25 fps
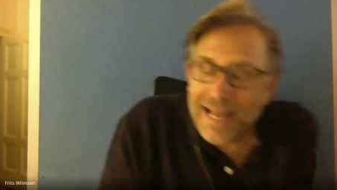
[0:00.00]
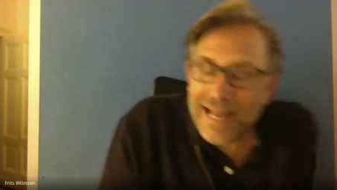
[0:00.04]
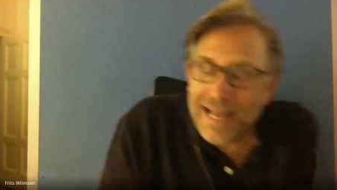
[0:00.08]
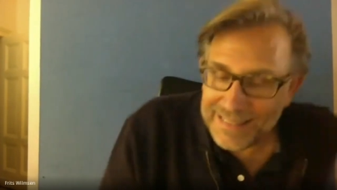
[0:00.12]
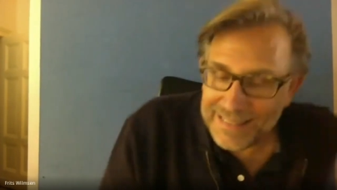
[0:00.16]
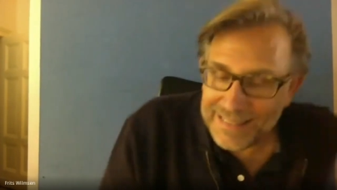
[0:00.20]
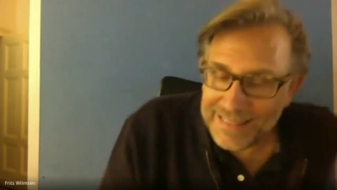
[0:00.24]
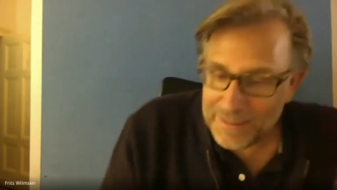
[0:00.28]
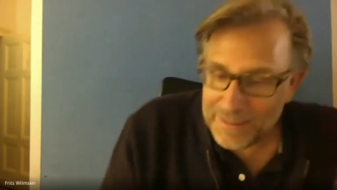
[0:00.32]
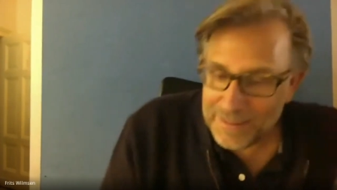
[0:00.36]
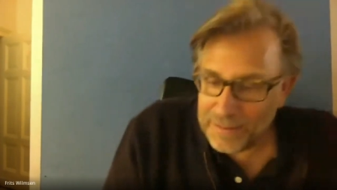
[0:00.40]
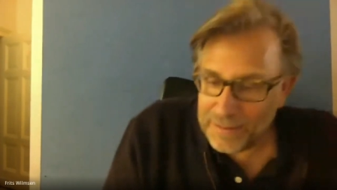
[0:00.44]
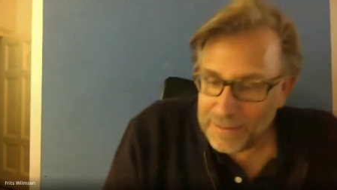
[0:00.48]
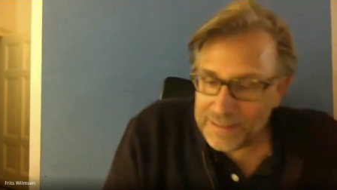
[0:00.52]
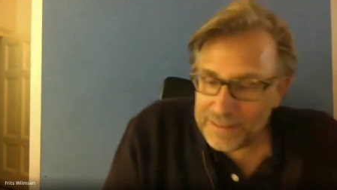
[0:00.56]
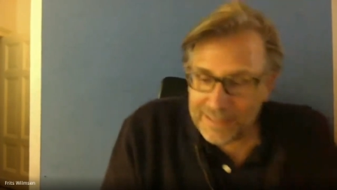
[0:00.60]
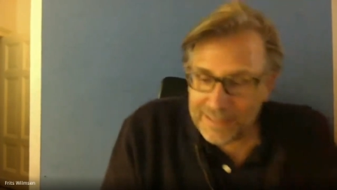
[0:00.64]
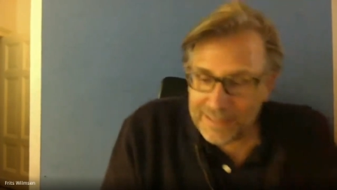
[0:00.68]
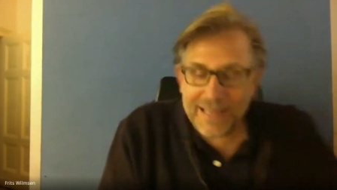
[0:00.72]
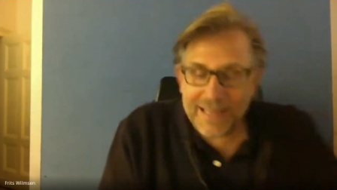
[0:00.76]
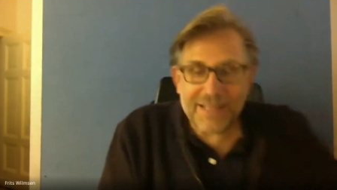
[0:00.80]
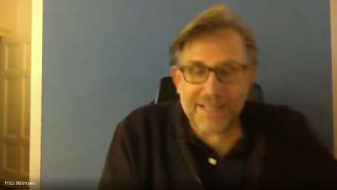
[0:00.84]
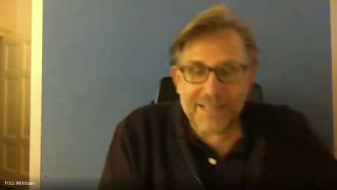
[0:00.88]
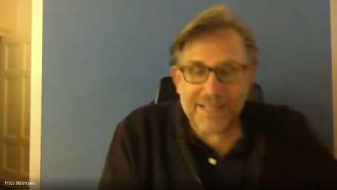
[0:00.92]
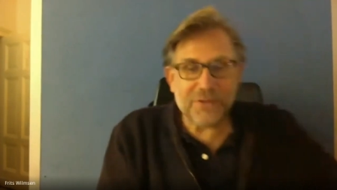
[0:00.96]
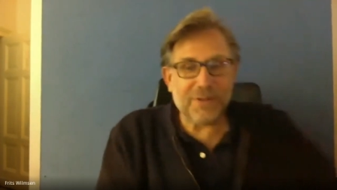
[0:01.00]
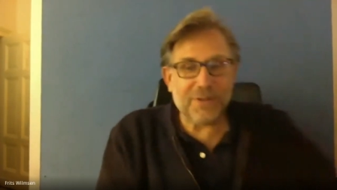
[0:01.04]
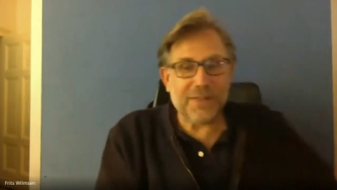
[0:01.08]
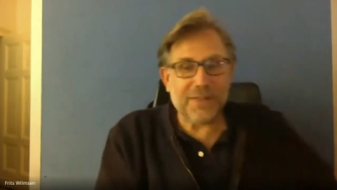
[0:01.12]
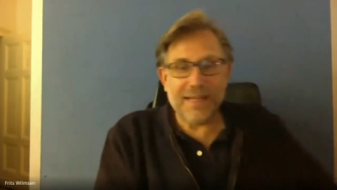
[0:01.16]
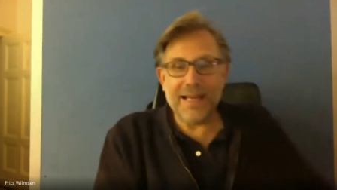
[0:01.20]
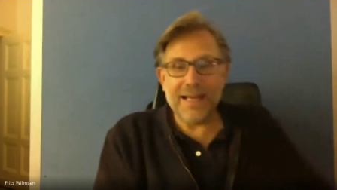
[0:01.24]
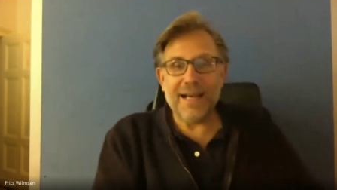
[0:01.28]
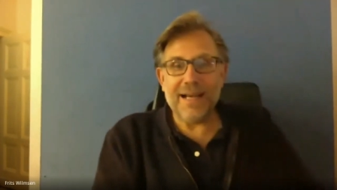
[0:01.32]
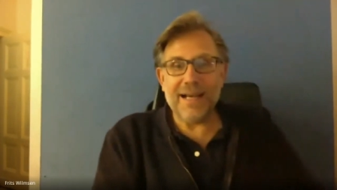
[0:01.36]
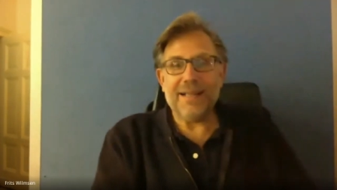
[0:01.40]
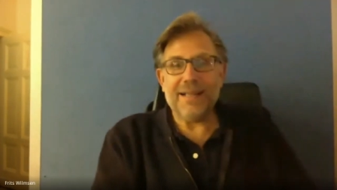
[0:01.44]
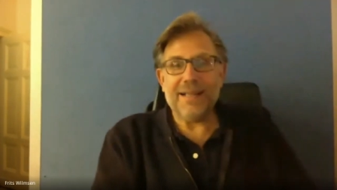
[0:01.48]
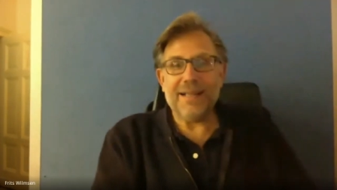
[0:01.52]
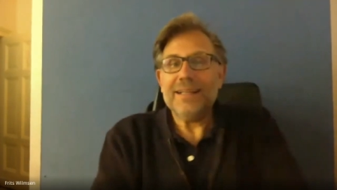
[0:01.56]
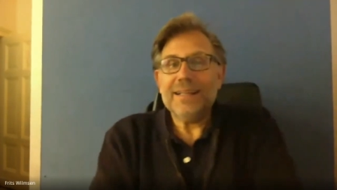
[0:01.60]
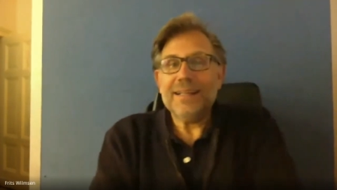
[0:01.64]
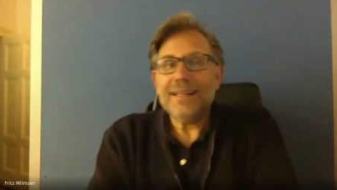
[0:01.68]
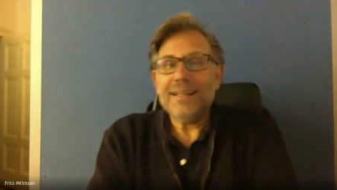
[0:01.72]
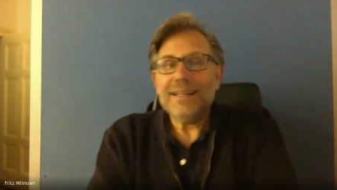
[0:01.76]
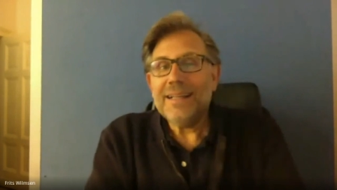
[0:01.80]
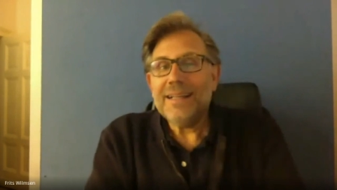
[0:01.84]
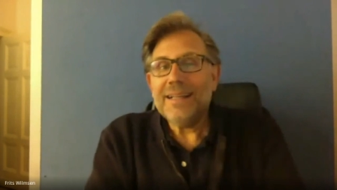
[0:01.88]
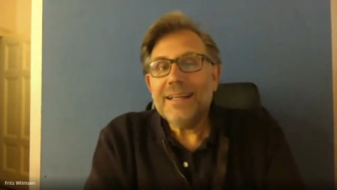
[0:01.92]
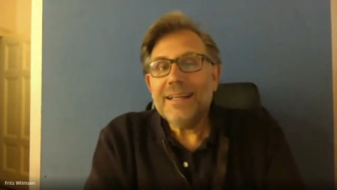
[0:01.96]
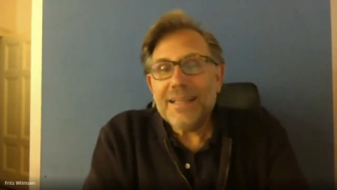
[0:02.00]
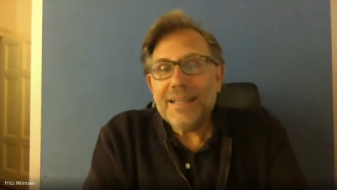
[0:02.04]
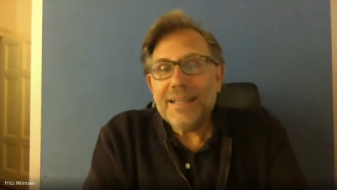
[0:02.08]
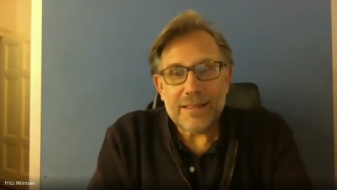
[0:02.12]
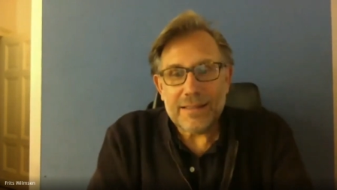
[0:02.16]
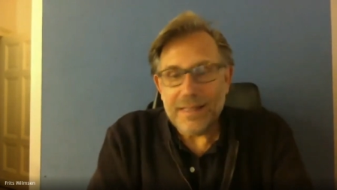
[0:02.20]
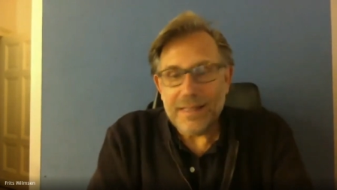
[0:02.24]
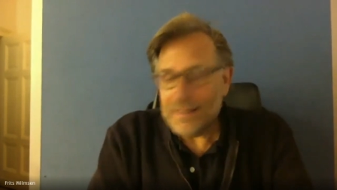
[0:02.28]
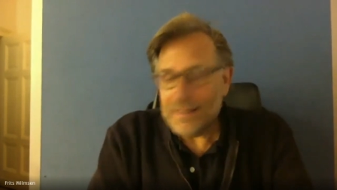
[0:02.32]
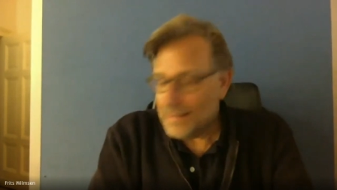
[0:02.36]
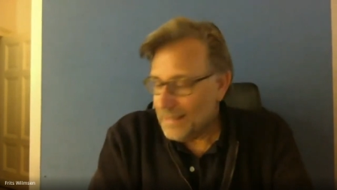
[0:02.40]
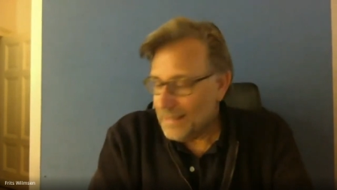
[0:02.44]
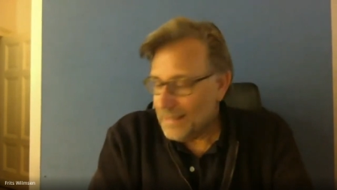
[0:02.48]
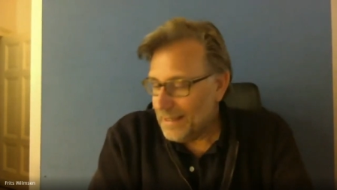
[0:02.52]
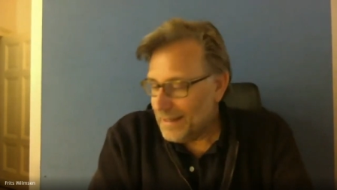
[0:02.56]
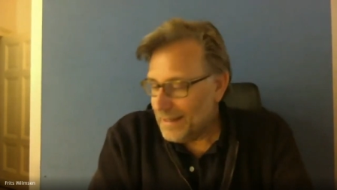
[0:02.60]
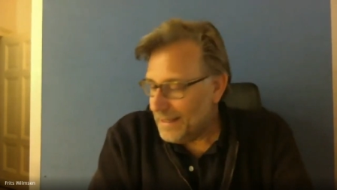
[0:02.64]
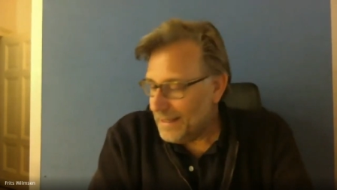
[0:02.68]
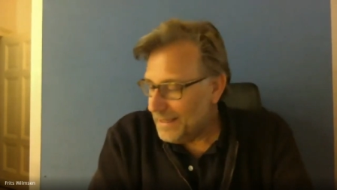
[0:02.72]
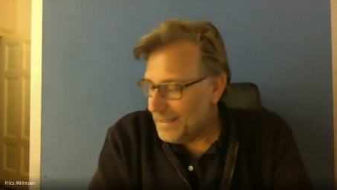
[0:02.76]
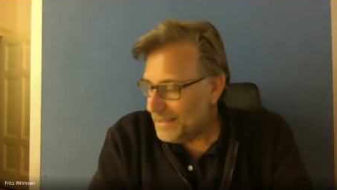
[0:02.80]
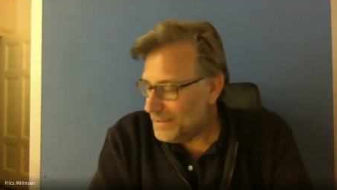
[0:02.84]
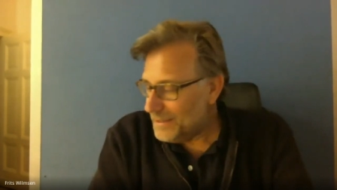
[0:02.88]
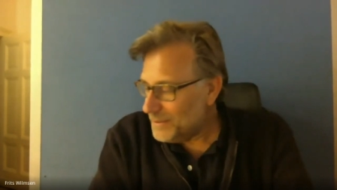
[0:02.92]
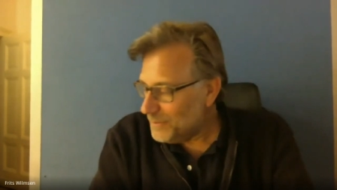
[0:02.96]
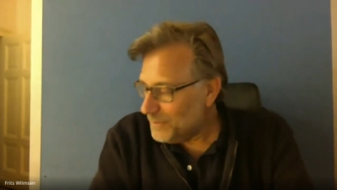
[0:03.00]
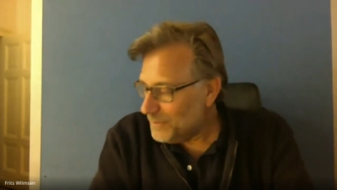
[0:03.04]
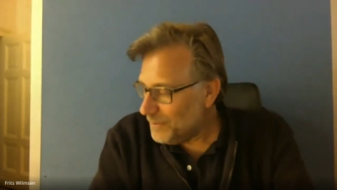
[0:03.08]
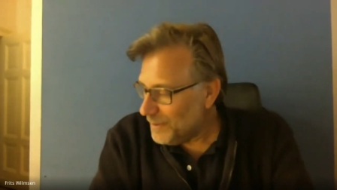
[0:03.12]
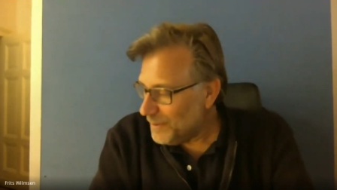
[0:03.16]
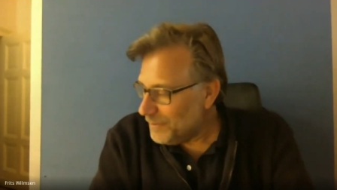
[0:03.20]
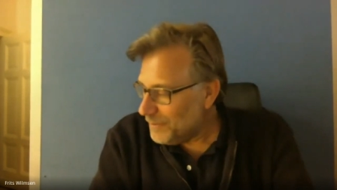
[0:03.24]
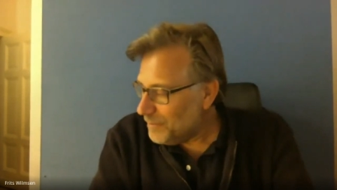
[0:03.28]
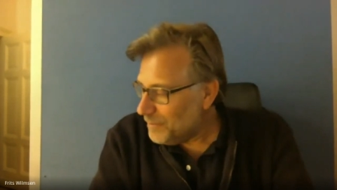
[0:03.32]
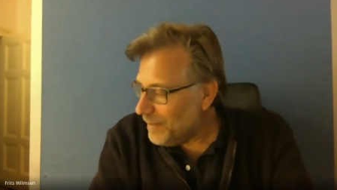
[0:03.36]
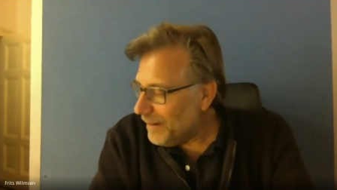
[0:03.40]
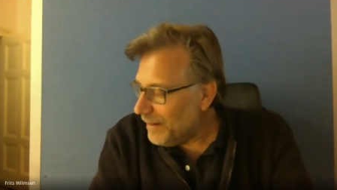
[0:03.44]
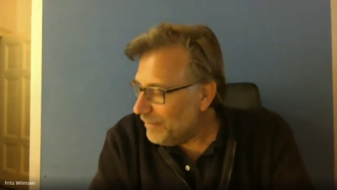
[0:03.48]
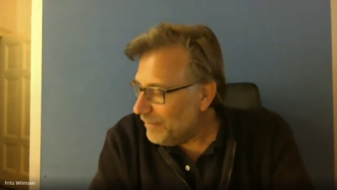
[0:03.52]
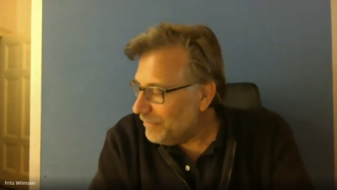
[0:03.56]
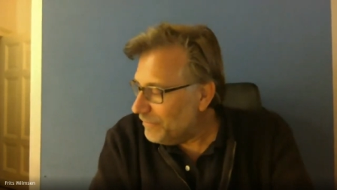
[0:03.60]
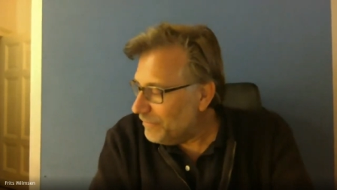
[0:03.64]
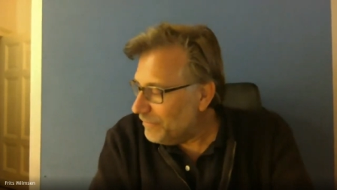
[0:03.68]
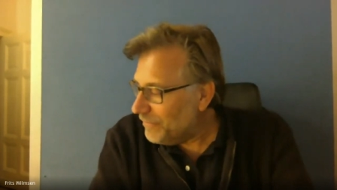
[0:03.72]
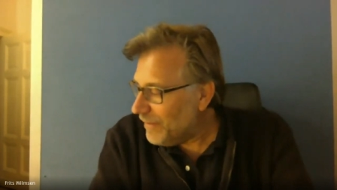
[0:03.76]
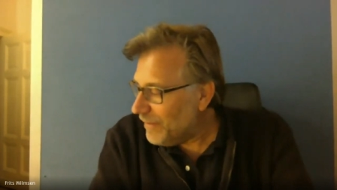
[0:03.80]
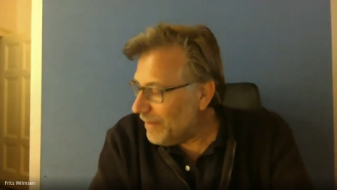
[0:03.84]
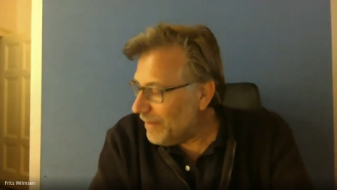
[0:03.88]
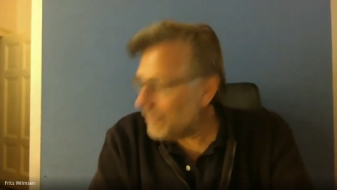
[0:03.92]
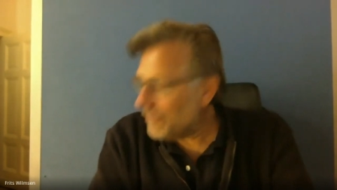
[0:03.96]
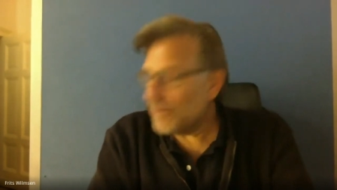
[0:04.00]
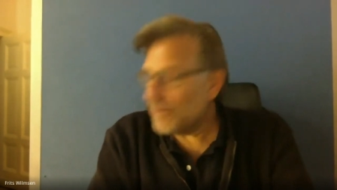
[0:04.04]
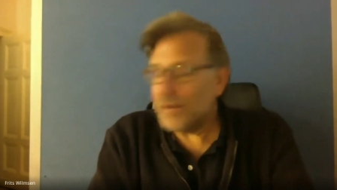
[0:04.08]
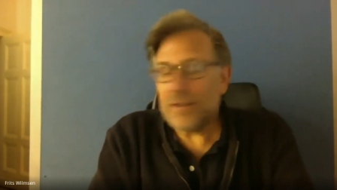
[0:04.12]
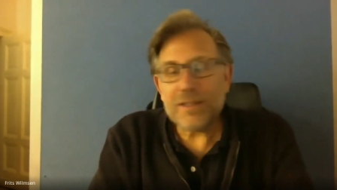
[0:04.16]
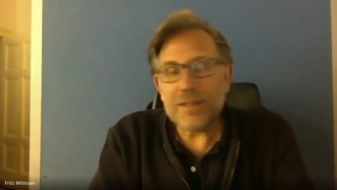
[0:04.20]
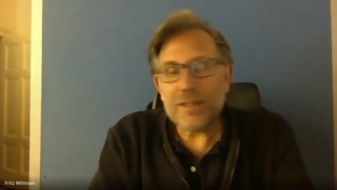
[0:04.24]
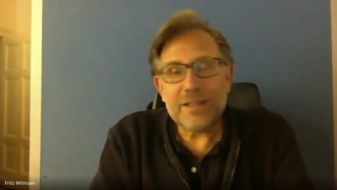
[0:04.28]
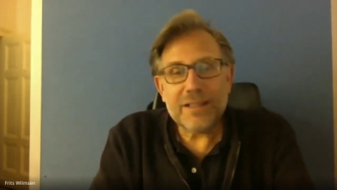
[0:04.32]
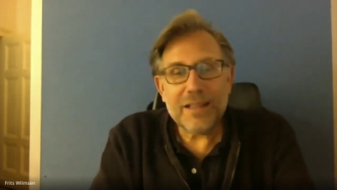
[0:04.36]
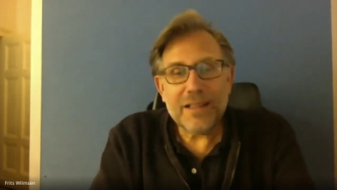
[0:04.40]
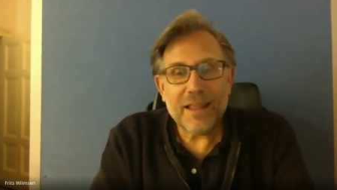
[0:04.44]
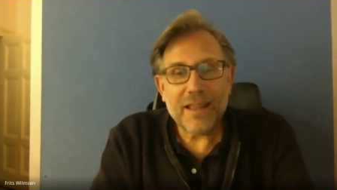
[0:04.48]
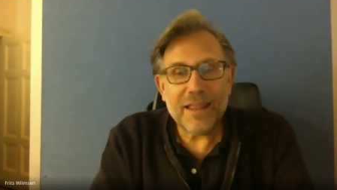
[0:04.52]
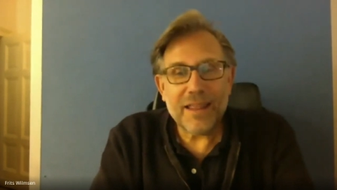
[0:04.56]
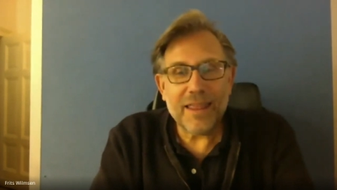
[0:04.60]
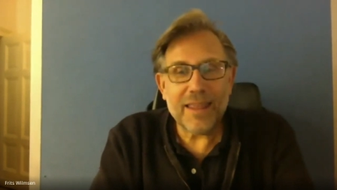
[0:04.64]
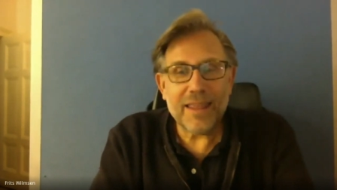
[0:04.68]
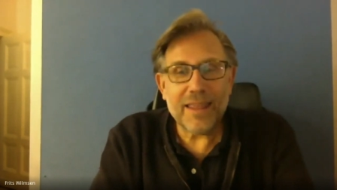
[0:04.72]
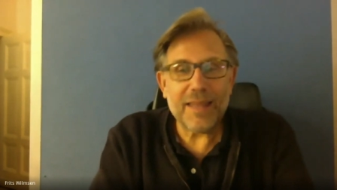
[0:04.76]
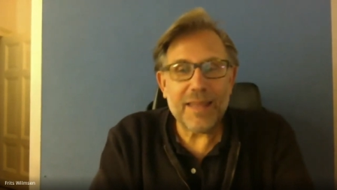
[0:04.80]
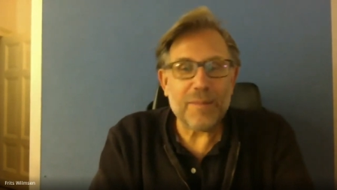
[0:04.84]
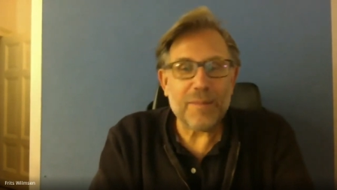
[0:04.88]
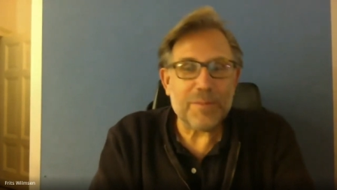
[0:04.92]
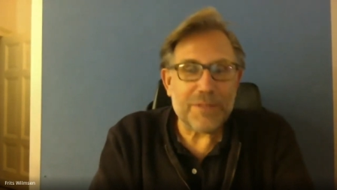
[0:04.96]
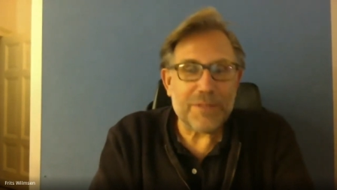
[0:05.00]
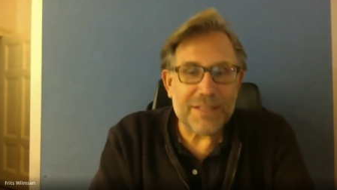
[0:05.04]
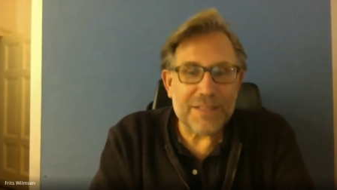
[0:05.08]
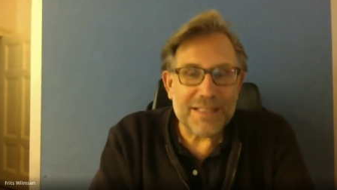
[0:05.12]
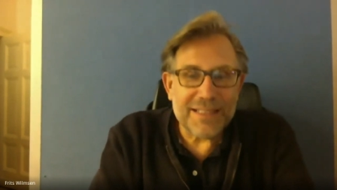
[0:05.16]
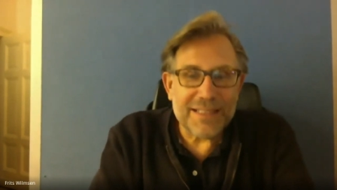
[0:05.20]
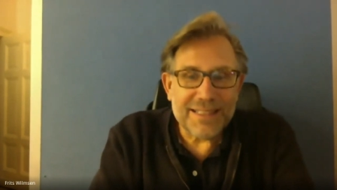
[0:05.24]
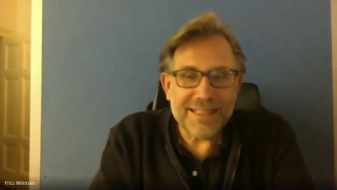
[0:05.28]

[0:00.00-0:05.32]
But connection, yeah. I think it's one of my favorite themes.